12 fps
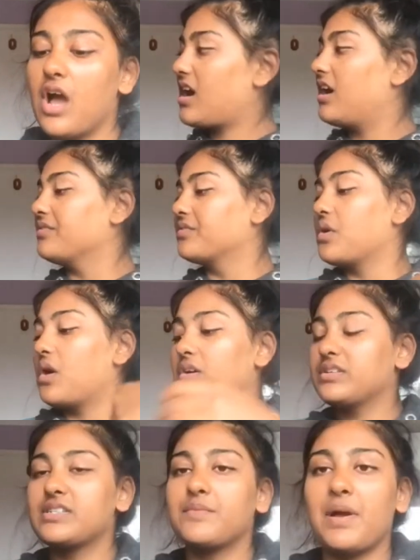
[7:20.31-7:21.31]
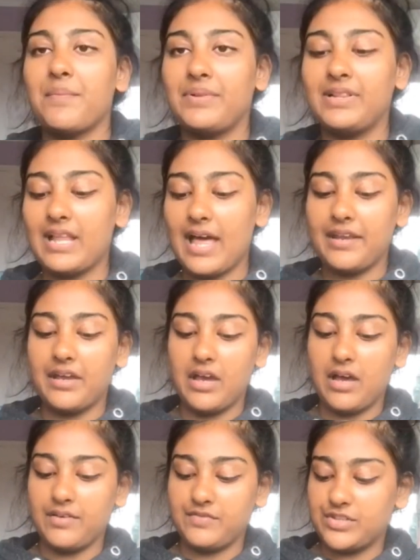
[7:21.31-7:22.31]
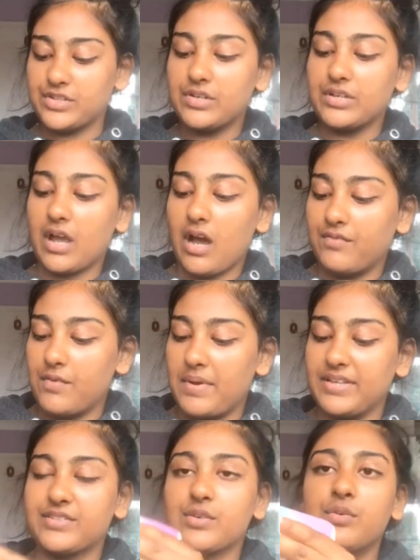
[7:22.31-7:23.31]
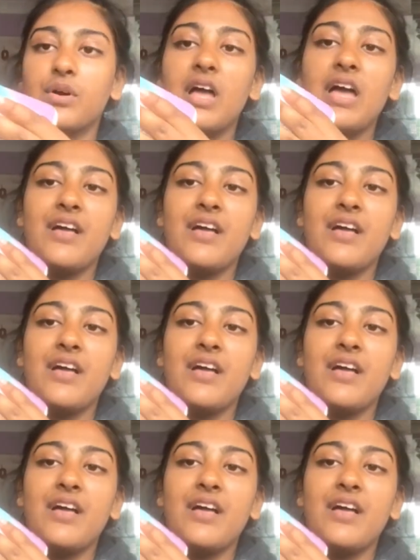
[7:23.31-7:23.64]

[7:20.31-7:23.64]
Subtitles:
I've got my planner. I've just got to cover my school.